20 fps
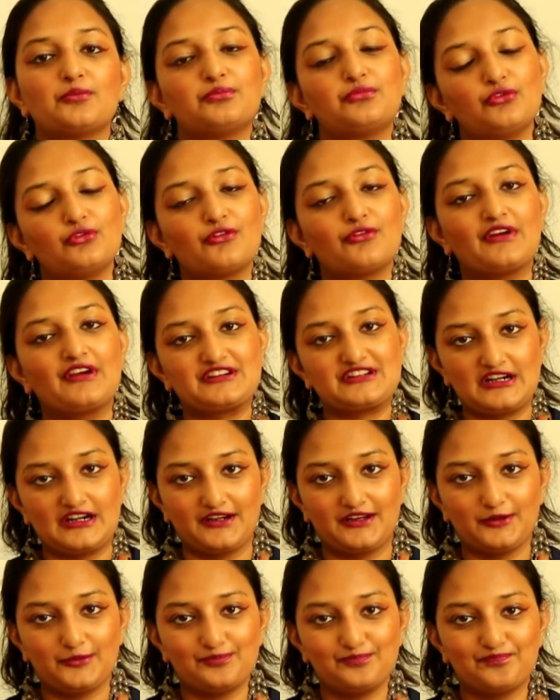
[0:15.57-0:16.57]

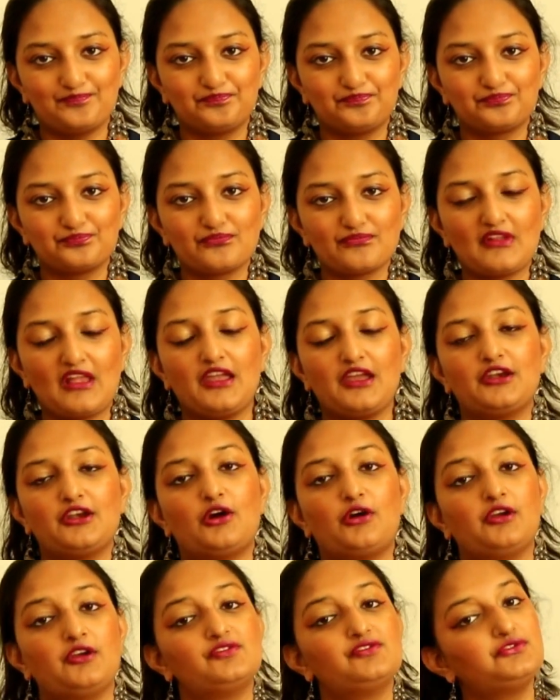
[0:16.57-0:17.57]
Purvashada.
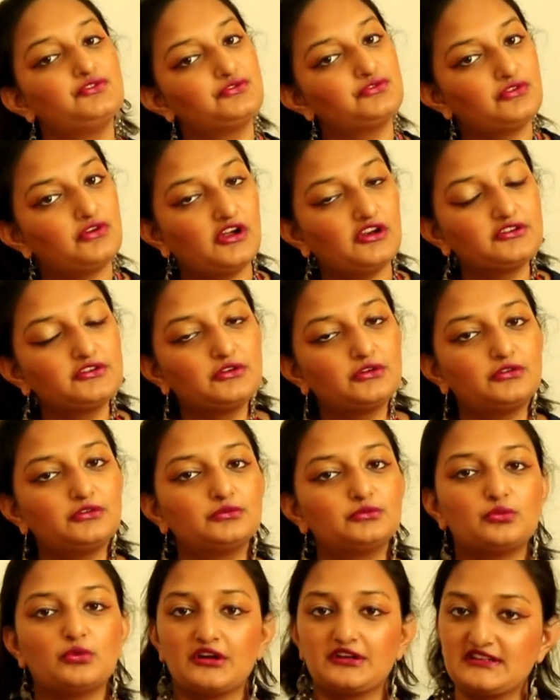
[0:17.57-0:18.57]
Now if you do not know
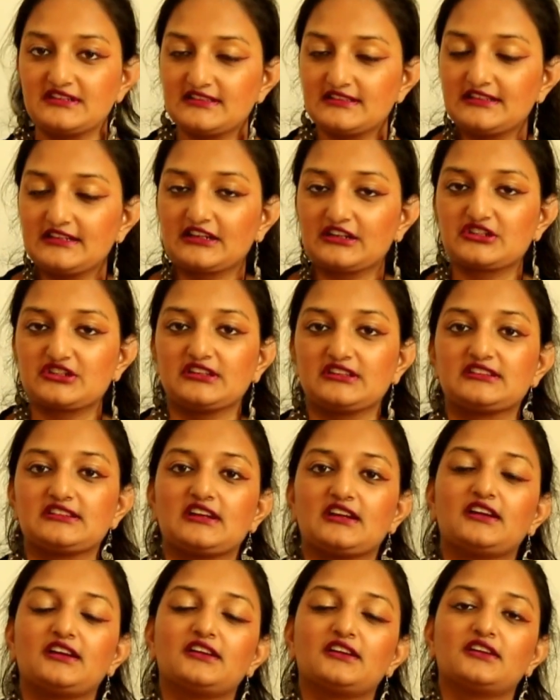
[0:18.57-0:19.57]
what is a
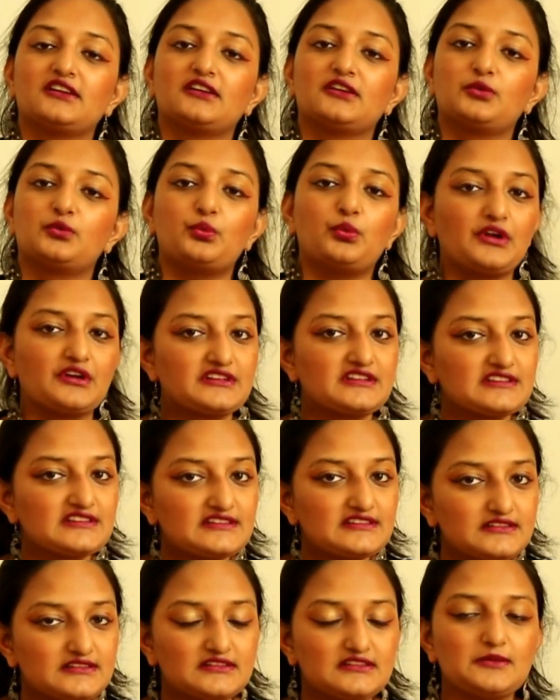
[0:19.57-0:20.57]
nakshatra, what
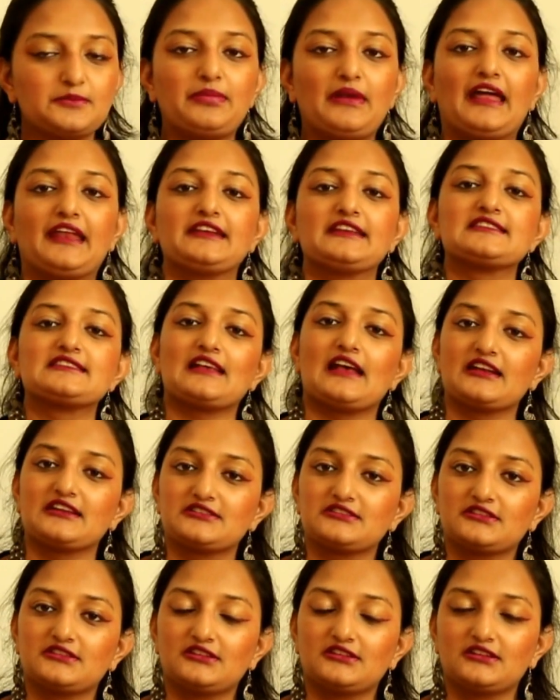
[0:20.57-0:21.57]
is the planet
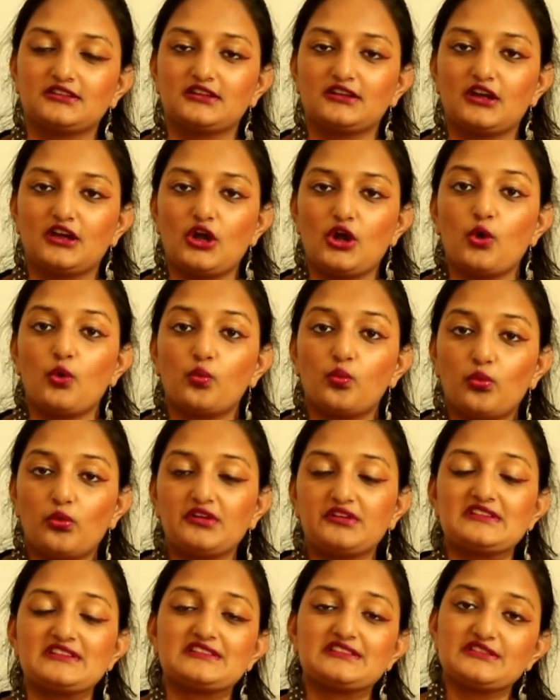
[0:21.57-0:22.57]
Saturn,
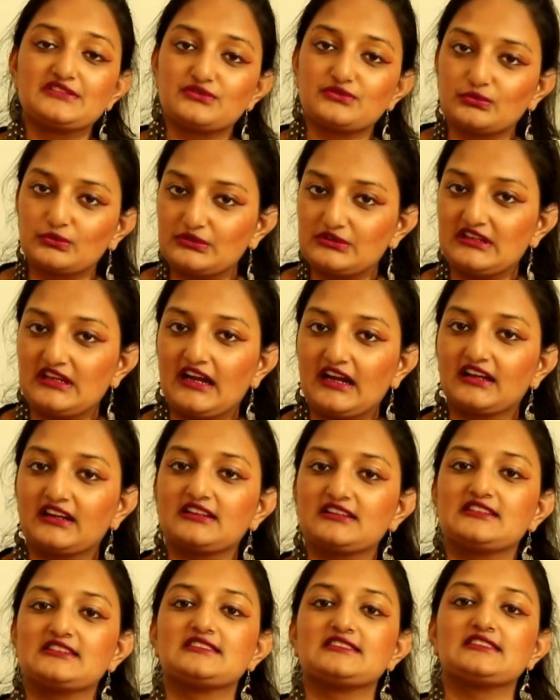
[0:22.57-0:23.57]
what is the zodiac
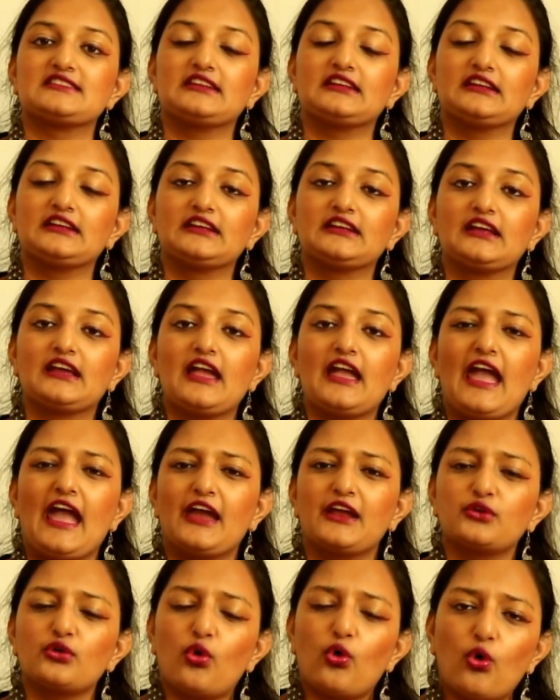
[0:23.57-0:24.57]
it is in,
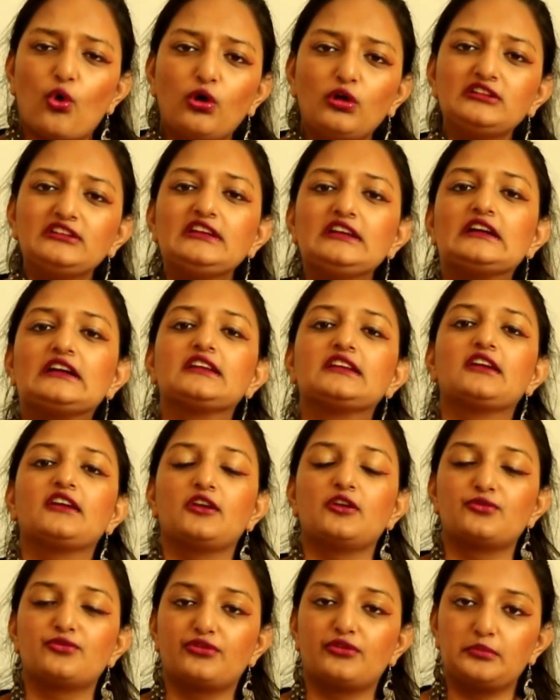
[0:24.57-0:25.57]
and all the other
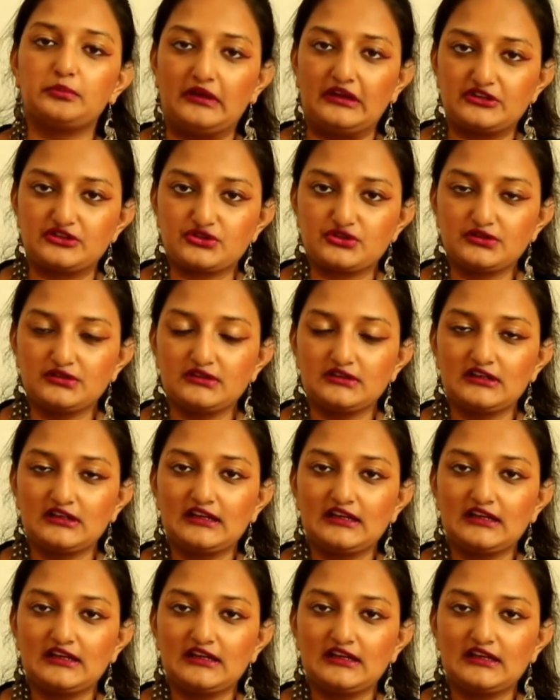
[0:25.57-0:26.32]
information,